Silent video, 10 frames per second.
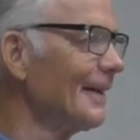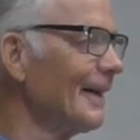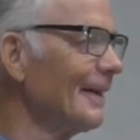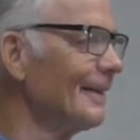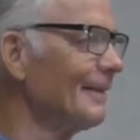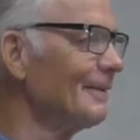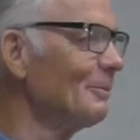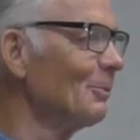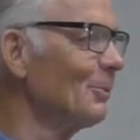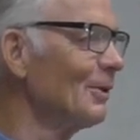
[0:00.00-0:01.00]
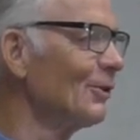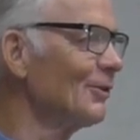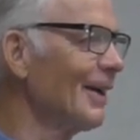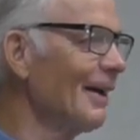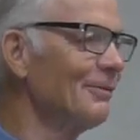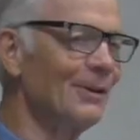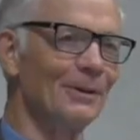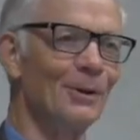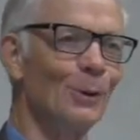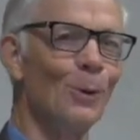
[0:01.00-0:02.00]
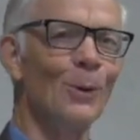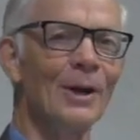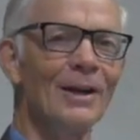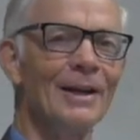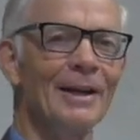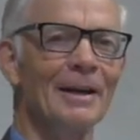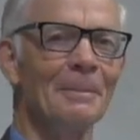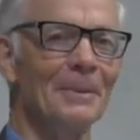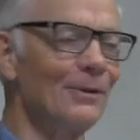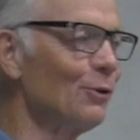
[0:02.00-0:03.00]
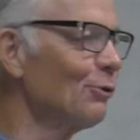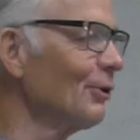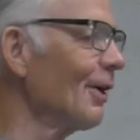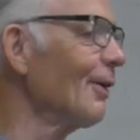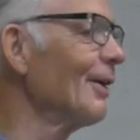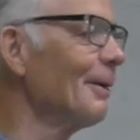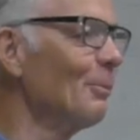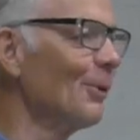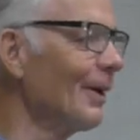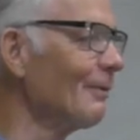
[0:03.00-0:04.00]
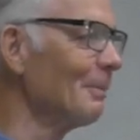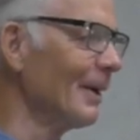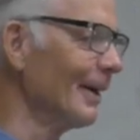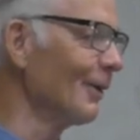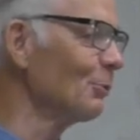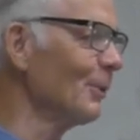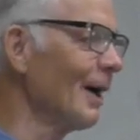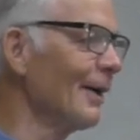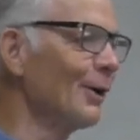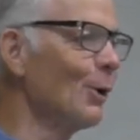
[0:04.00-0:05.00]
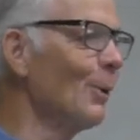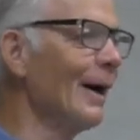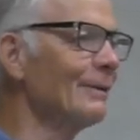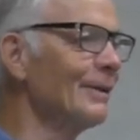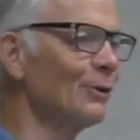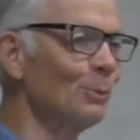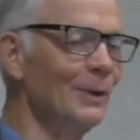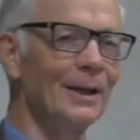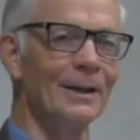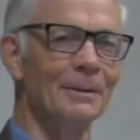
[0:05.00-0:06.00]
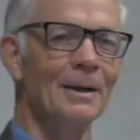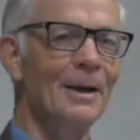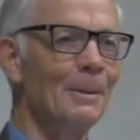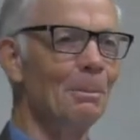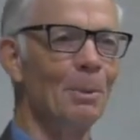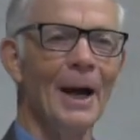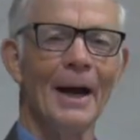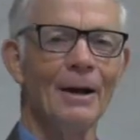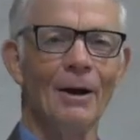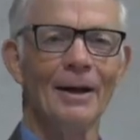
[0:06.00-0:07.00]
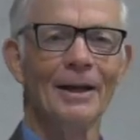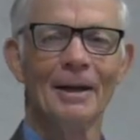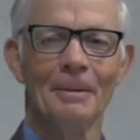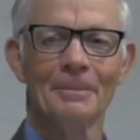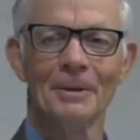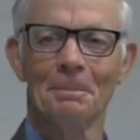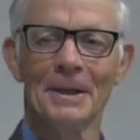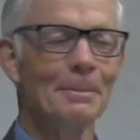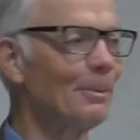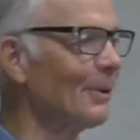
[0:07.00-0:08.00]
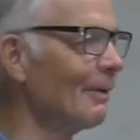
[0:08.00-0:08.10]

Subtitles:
And we just have to glory in him and share him with everybody else. We ought to go out this week and brag on him to people